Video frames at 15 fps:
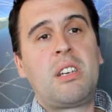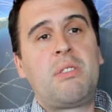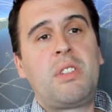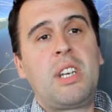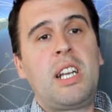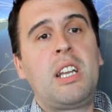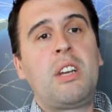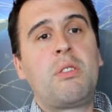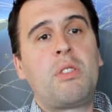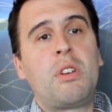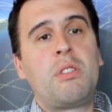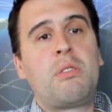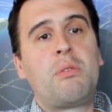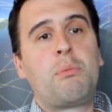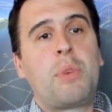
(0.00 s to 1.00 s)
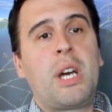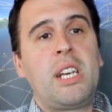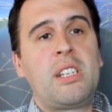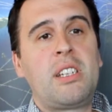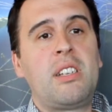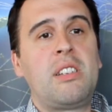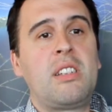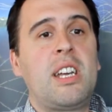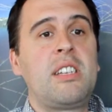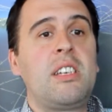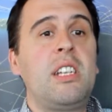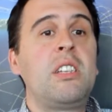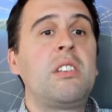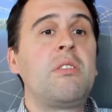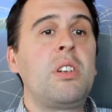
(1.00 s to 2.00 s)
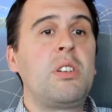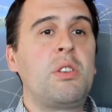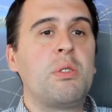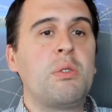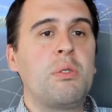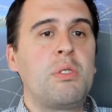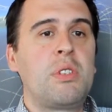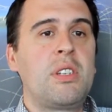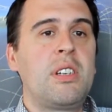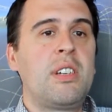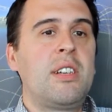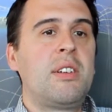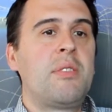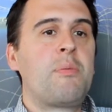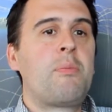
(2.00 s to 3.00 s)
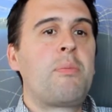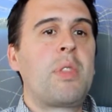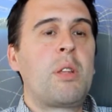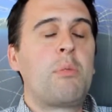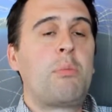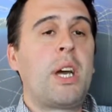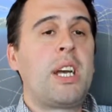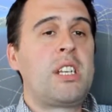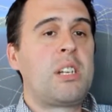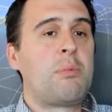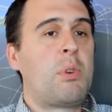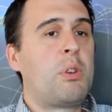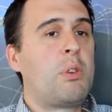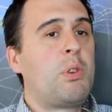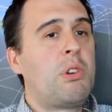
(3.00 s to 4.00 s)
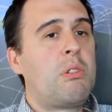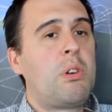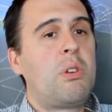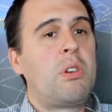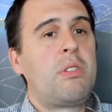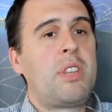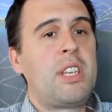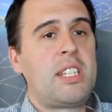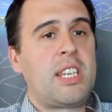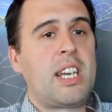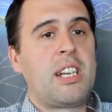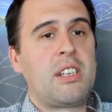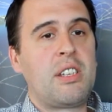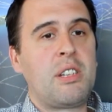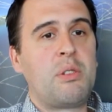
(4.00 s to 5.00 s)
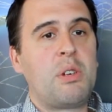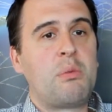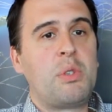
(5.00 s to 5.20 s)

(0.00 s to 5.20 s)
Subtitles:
of dealing with patients as individuals based upon all of this data that we're